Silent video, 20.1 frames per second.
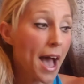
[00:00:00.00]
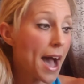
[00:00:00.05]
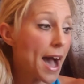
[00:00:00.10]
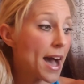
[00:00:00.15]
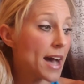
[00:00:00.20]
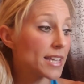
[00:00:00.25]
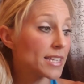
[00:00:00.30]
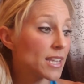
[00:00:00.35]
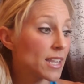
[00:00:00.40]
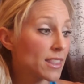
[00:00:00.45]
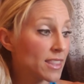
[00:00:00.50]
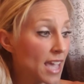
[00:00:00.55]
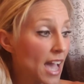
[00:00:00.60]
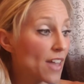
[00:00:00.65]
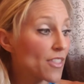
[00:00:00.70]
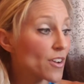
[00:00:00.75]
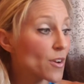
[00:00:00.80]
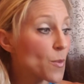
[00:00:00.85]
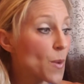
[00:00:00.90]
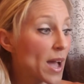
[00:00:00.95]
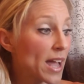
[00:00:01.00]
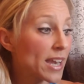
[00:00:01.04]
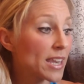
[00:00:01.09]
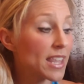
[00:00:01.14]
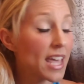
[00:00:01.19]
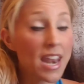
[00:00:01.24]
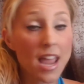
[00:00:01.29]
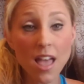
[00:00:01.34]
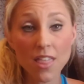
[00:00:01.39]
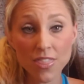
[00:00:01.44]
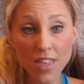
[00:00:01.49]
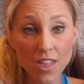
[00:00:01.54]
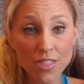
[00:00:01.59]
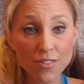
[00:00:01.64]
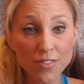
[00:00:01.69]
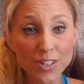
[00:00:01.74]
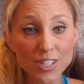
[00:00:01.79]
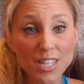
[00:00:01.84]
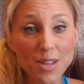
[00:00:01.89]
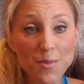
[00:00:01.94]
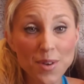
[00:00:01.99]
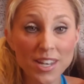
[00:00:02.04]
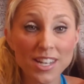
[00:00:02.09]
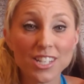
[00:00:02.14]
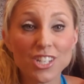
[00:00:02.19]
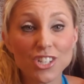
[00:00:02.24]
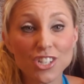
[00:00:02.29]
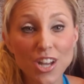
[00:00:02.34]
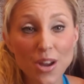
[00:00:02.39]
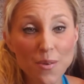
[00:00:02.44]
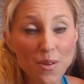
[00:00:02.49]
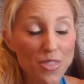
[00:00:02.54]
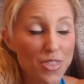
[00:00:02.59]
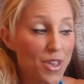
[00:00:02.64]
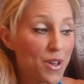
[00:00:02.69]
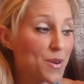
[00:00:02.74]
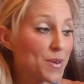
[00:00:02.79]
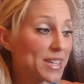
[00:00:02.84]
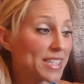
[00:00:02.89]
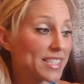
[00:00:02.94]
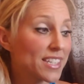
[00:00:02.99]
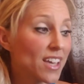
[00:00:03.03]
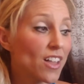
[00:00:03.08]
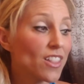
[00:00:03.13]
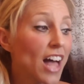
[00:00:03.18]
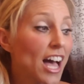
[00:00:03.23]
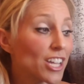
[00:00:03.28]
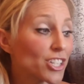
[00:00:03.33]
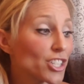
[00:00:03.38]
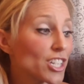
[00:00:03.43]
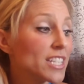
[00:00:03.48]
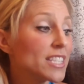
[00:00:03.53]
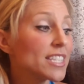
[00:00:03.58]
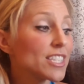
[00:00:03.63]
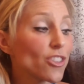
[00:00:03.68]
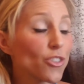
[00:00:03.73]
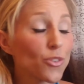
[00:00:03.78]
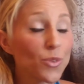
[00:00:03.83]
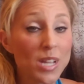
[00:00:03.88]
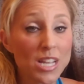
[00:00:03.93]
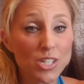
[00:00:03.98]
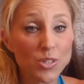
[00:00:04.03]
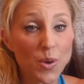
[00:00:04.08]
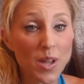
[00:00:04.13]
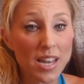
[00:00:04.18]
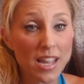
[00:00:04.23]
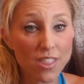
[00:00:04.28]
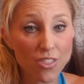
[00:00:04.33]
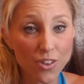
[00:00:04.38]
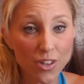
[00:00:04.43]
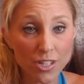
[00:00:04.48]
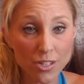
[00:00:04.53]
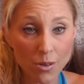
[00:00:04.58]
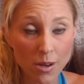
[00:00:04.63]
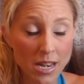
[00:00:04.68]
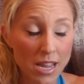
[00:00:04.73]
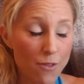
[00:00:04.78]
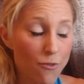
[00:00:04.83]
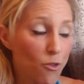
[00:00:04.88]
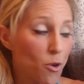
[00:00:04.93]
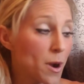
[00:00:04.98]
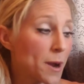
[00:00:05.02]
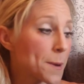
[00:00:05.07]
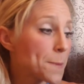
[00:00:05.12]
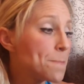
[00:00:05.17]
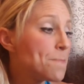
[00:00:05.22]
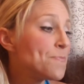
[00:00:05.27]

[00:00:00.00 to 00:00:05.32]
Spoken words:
The other verse I wanted to share with you is Colossians 3:23-24.